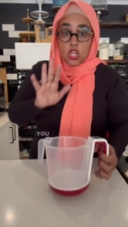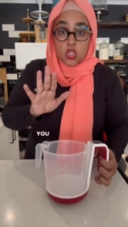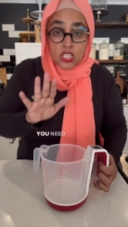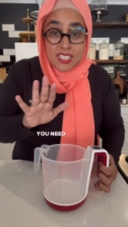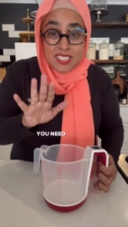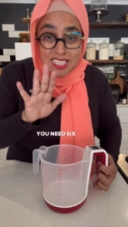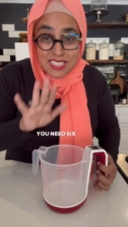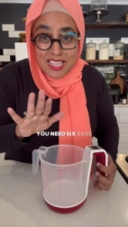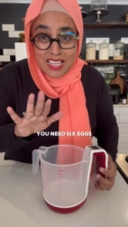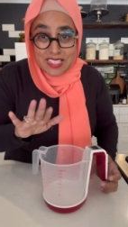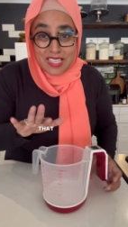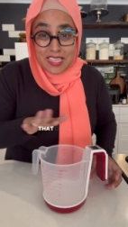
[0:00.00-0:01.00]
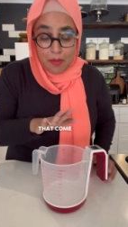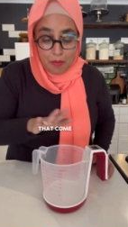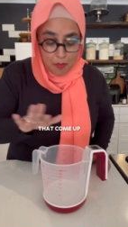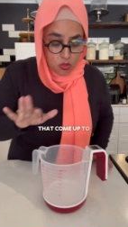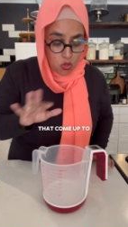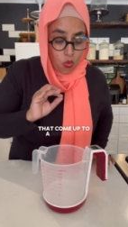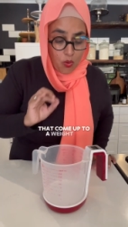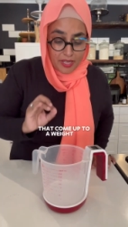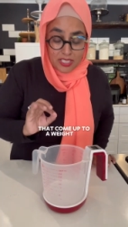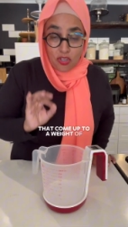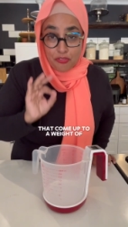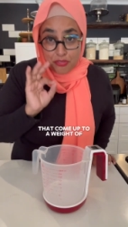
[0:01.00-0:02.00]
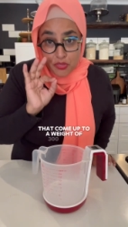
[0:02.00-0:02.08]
You need 6 eggs that come up to a weight of